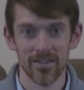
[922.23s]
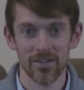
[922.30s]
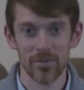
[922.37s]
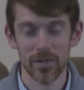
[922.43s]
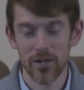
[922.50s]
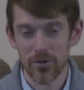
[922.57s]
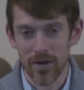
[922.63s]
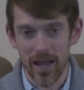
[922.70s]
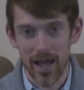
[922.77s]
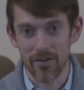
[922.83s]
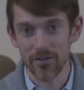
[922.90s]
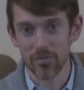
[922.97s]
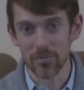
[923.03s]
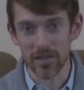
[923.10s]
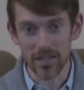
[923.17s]
We don't have
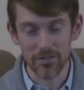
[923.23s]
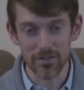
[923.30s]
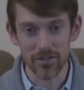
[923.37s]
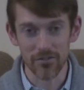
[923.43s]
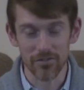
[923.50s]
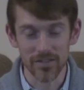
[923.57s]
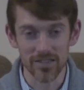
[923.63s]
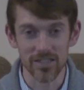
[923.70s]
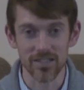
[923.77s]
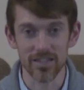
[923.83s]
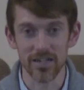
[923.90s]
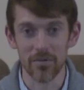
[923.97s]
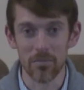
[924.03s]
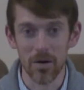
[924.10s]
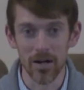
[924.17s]
him living
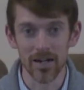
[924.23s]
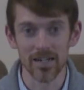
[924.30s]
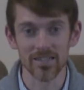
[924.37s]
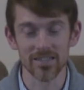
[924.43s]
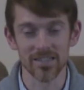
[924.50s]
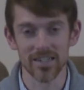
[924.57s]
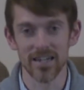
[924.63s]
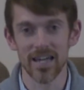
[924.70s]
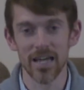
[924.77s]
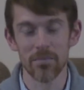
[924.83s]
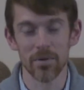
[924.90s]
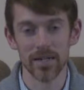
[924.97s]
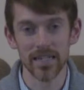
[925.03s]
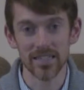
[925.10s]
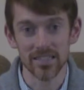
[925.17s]
physically among us today,
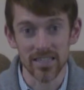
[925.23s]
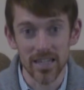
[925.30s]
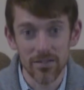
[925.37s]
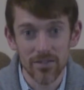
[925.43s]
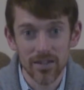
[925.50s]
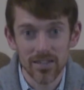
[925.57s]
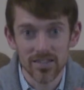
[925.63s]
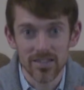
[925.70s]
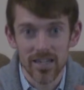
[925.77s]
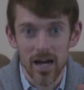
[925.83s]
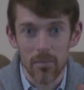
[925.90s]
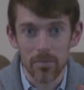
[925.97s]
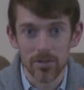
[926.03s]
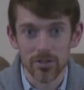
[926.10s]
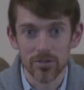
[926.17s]
but he's given us the
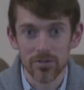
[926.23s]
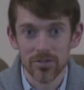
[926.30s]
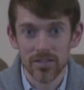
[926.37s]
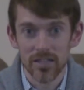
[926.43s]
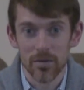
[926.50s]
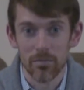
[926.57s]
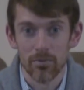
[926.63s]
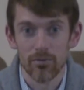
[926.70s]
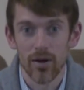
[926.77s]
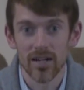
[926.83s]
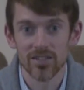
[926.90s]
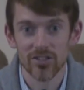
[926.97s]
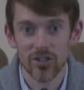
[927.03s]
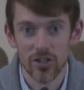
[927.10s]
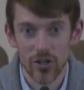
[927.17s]
opportunity to
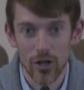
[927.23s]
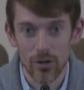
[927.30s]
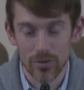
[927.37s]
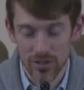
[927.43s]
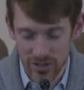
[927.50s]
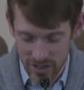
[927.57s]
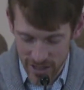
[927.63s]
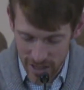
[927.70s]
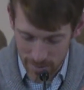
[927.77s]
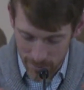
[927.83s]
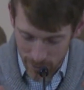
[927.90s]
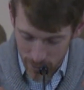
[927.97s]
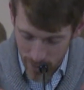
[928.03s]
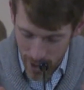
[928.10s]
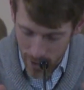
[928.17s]
press close to him,
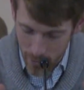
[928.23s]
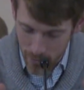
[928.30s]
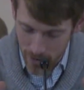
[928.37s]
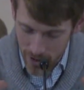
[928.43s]
crowd